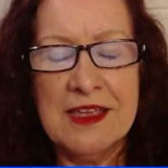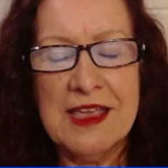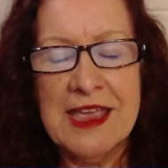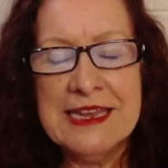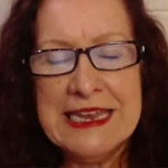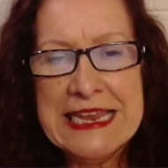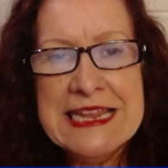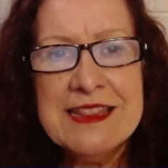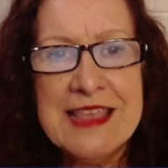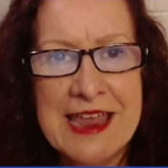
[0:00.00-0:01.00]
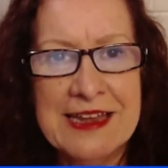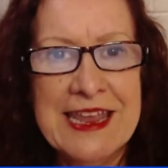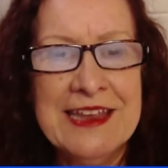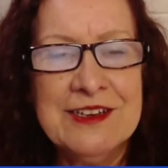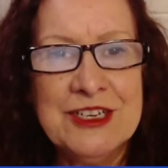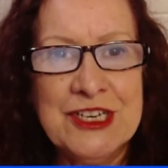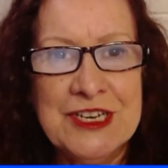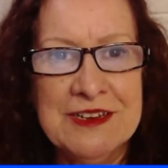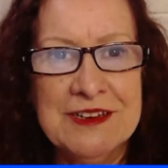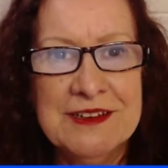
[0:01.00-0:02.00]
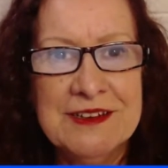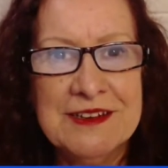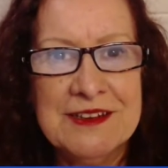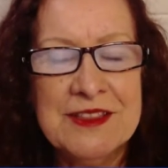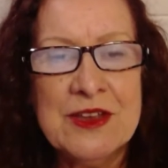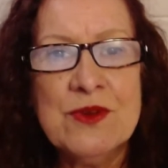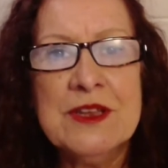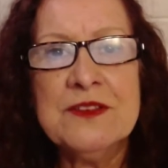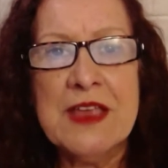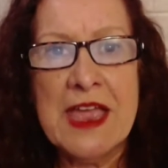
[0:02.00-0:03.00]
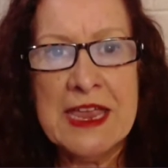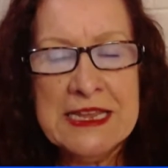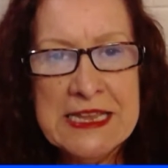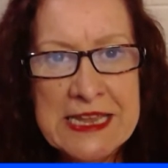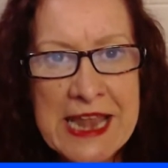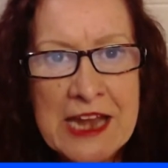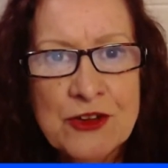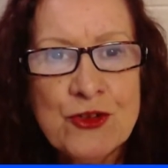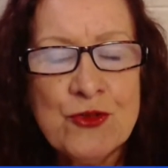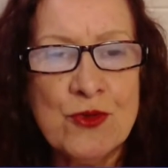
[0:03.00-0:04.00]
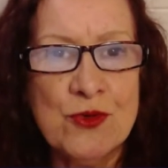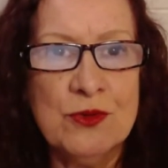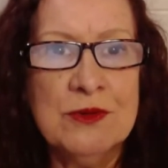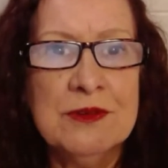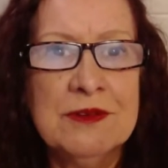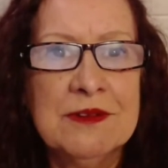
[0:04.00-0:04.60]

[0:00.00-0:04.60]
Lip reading: And in that energy, there is a natural